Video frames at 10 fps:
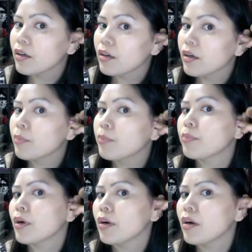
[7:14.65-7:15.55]

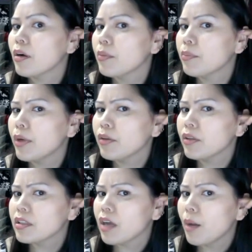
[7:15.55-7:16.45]
about the
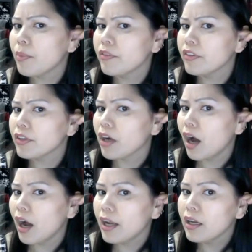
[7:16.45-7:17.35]
top of your
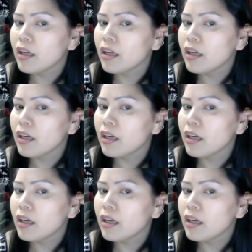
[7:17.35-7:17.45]
eye.